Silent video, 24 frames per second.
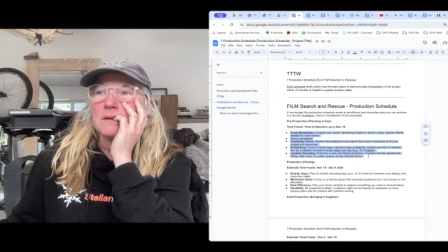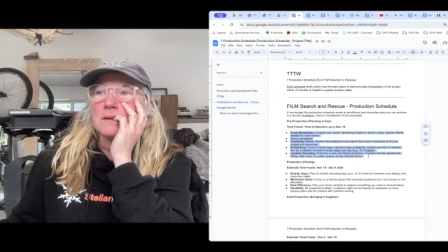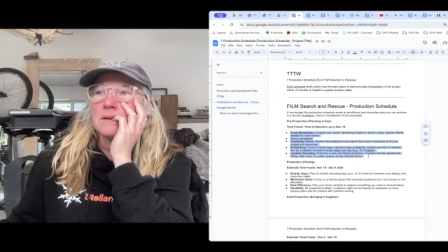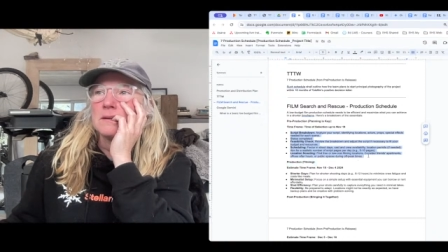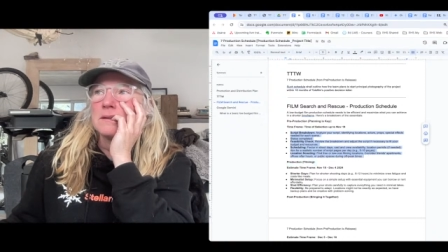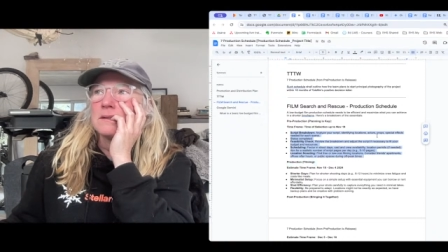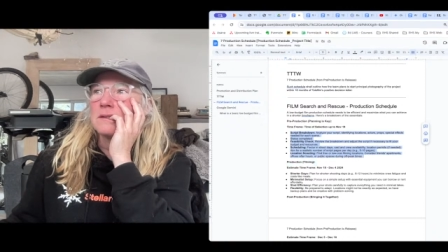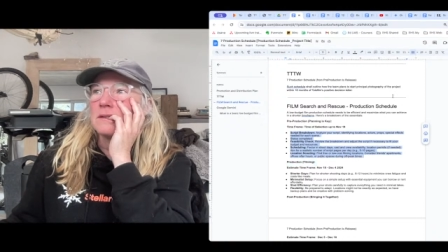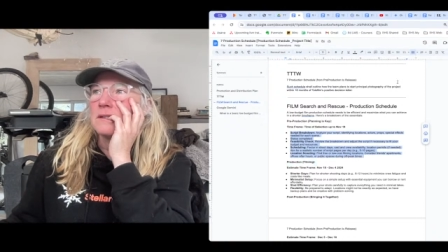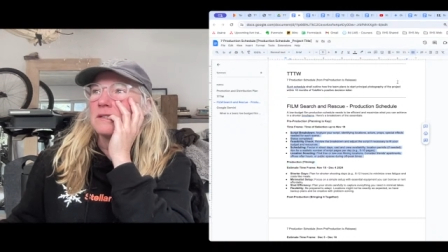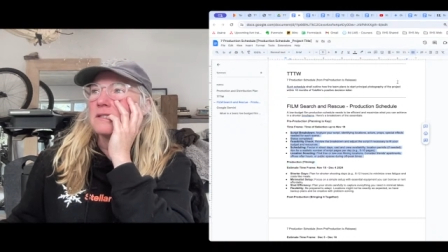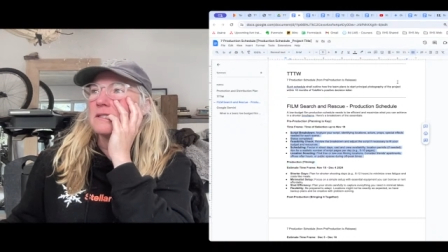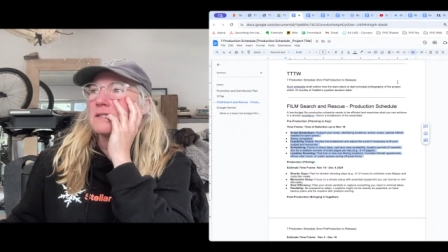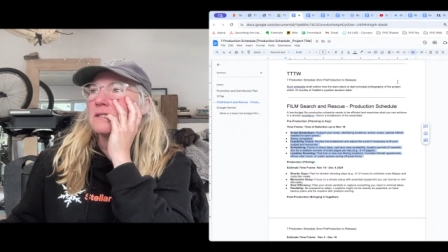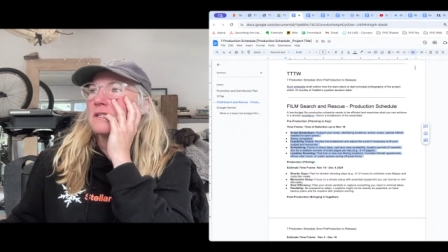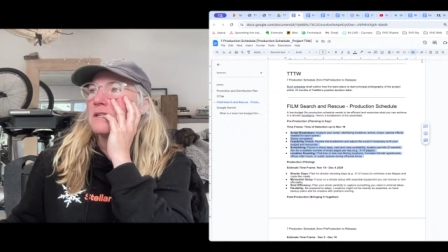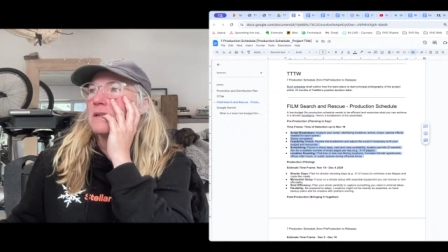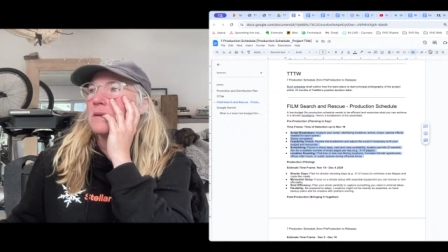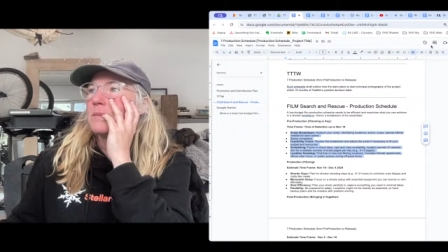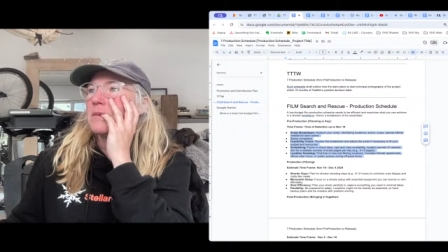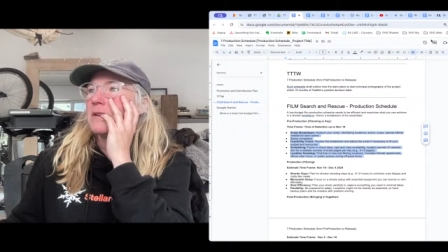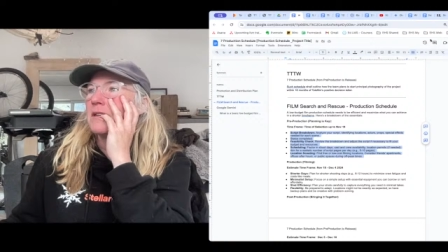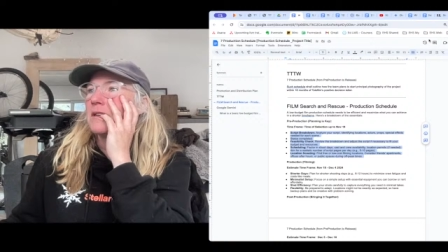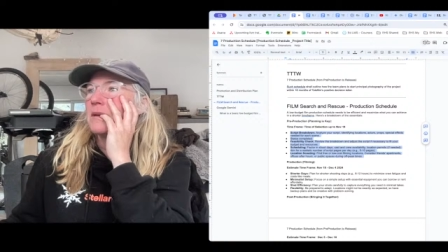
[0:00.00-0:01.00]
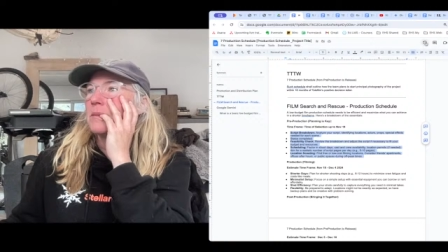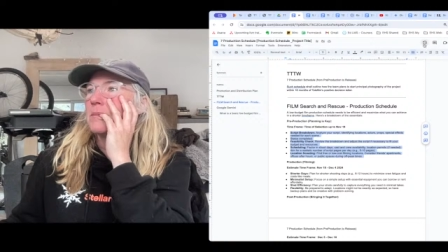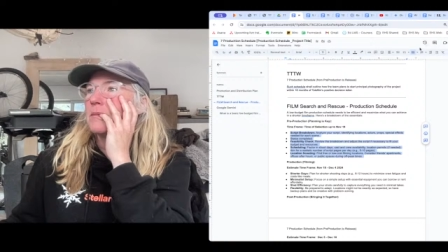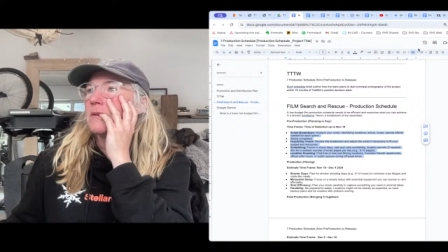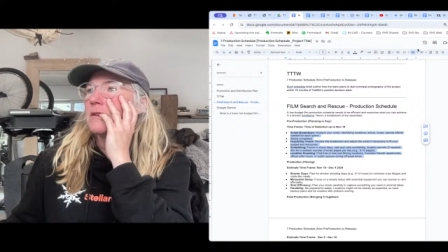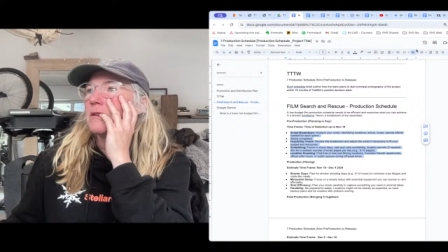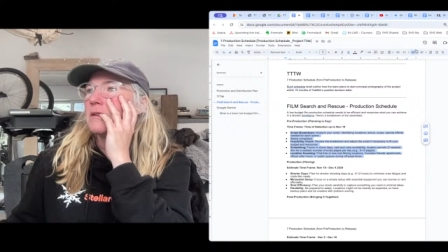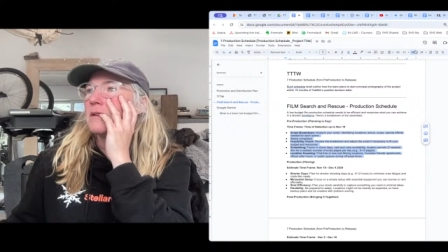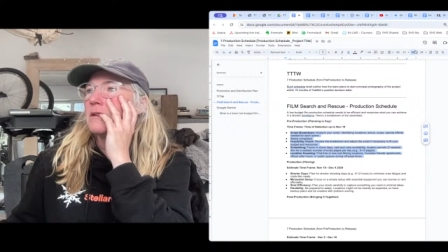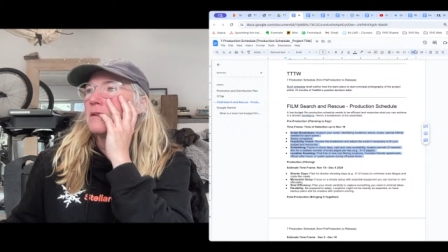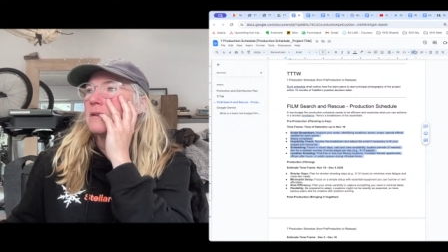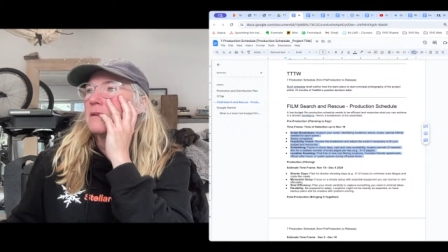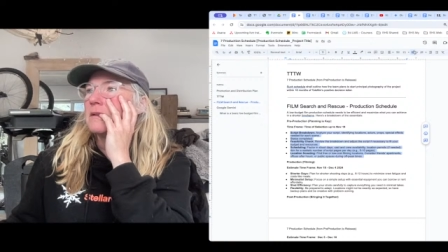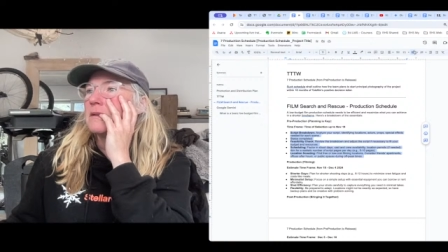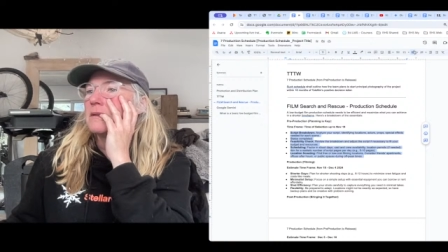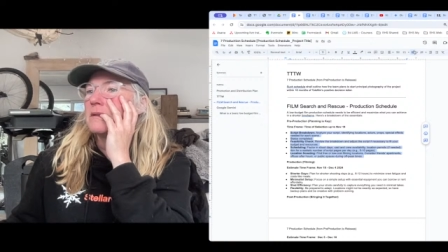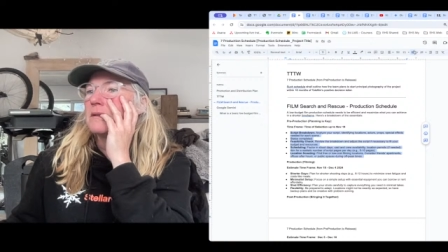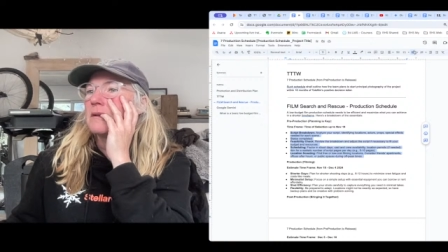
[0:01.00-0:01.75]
So let's not make it bullet.